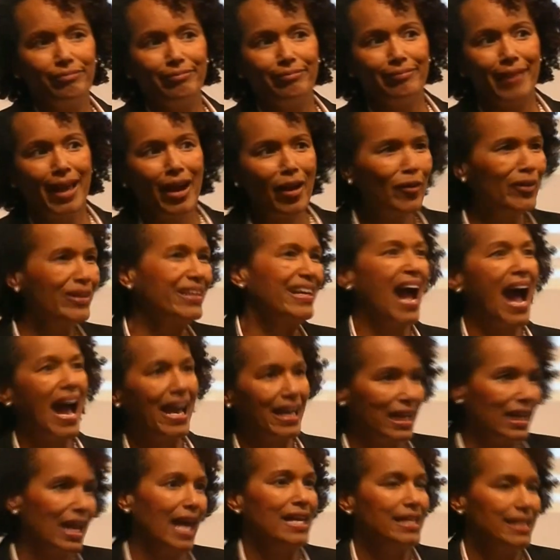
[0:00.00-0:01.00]
They already kind
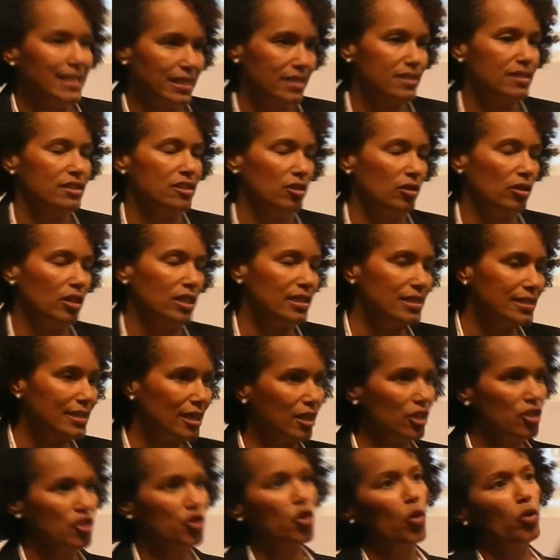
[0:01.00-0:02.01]
of like you still, and
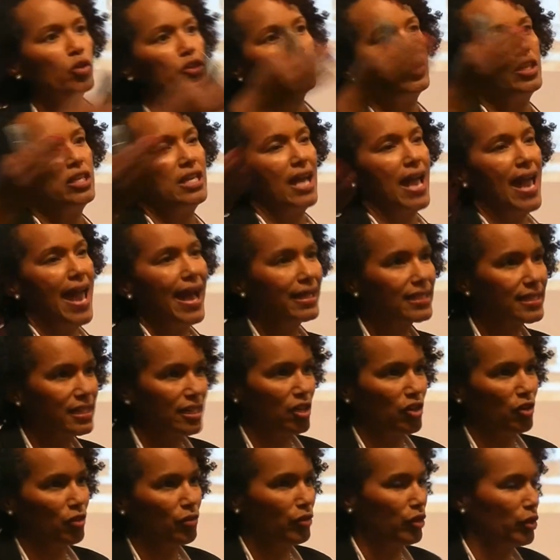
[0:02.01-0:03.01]
still you go do the exit
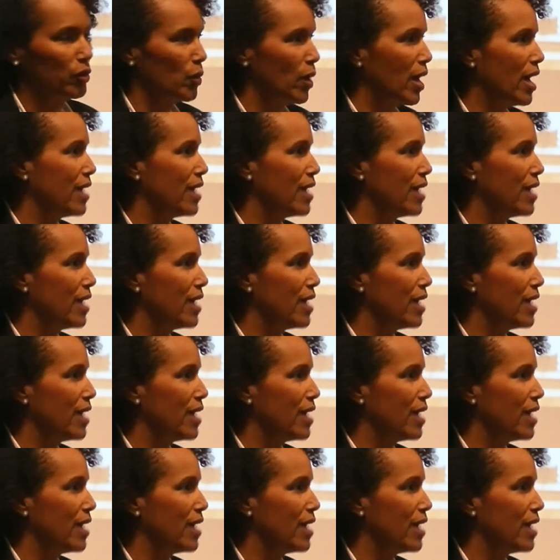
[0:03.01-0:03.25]
interview